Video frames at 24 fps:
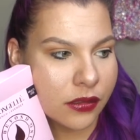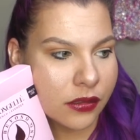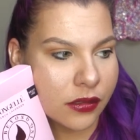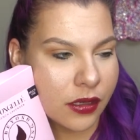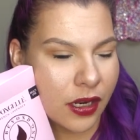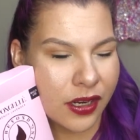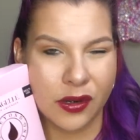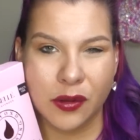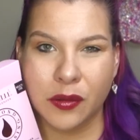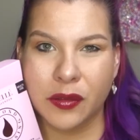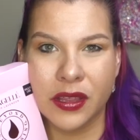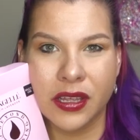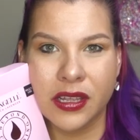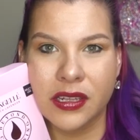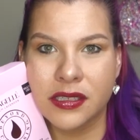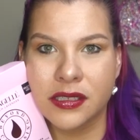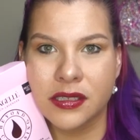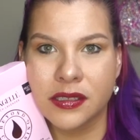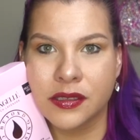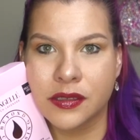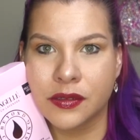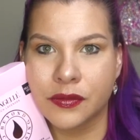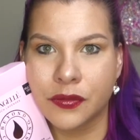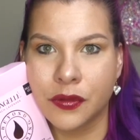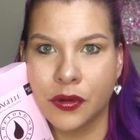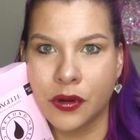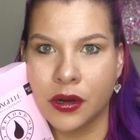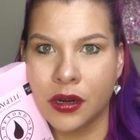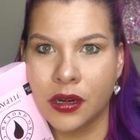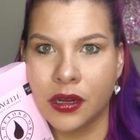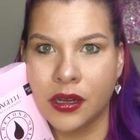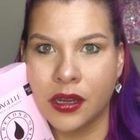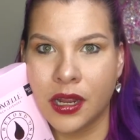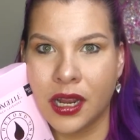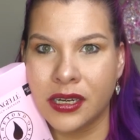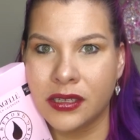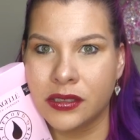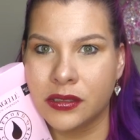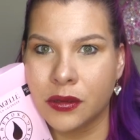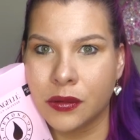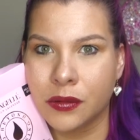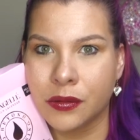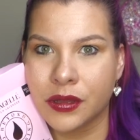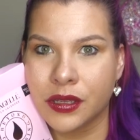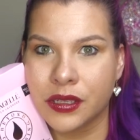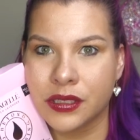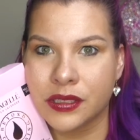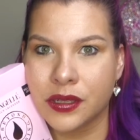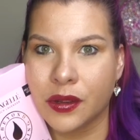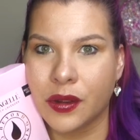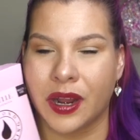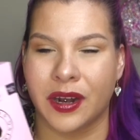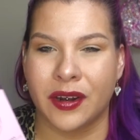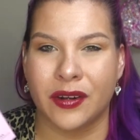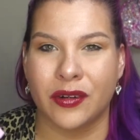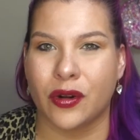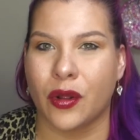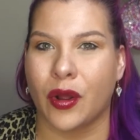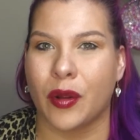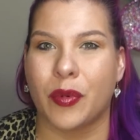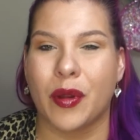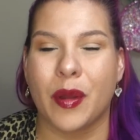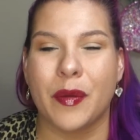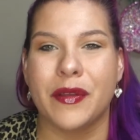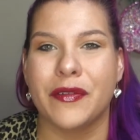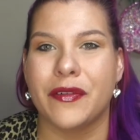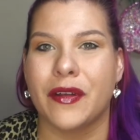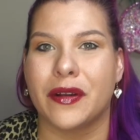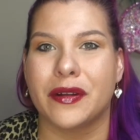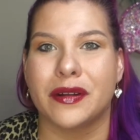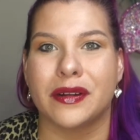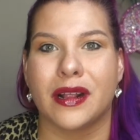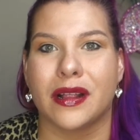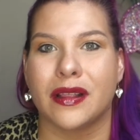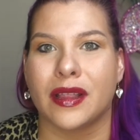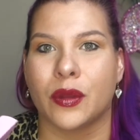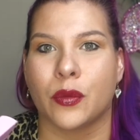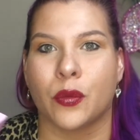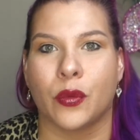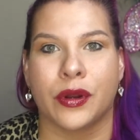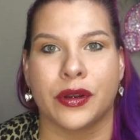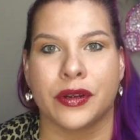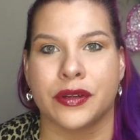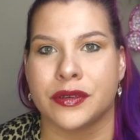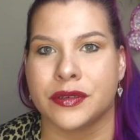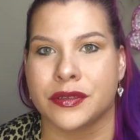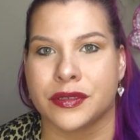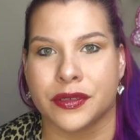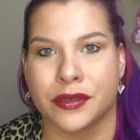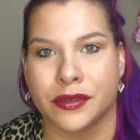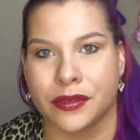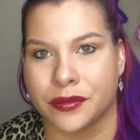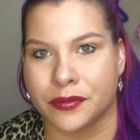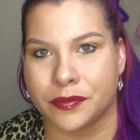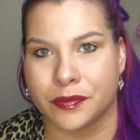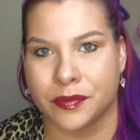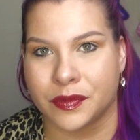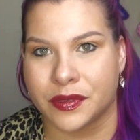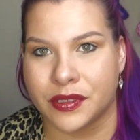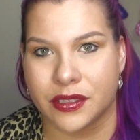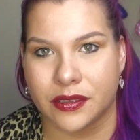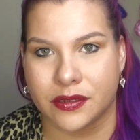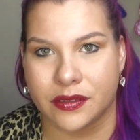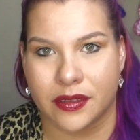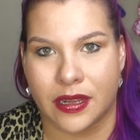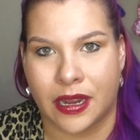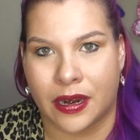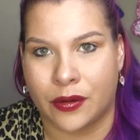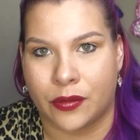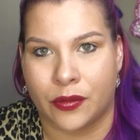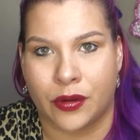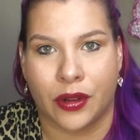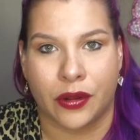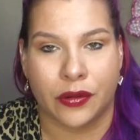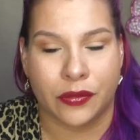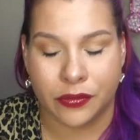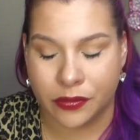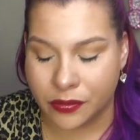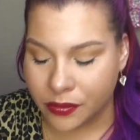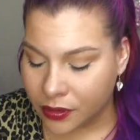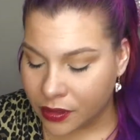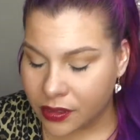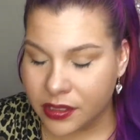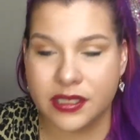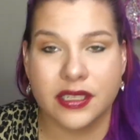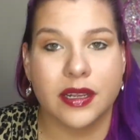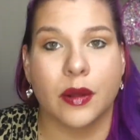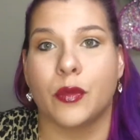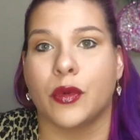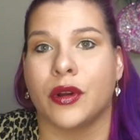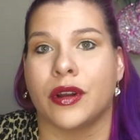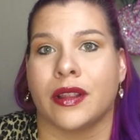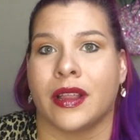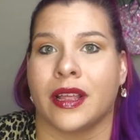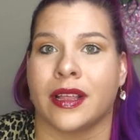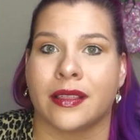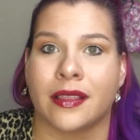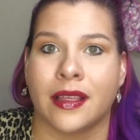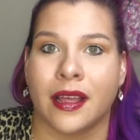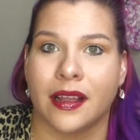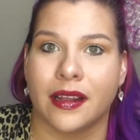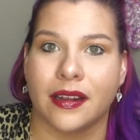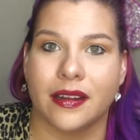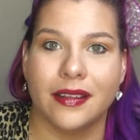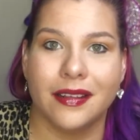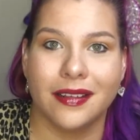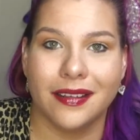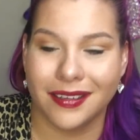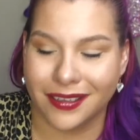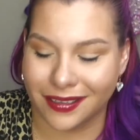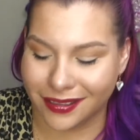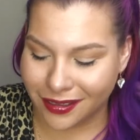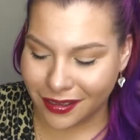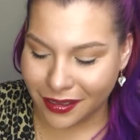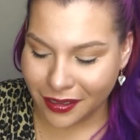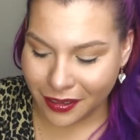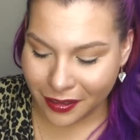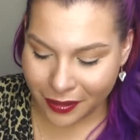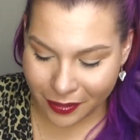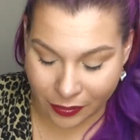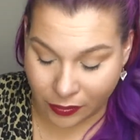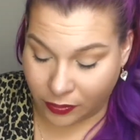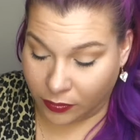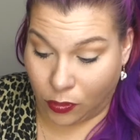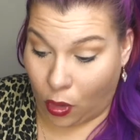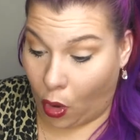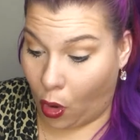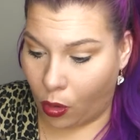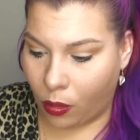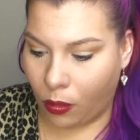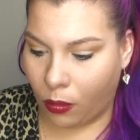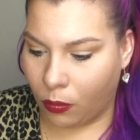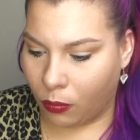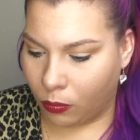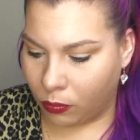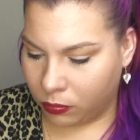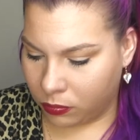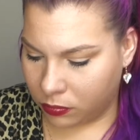I don't think it's in Sephora. I don't think so. I don't know. I probably found it at like Winners or I don't know. Somewhere like that. Oh.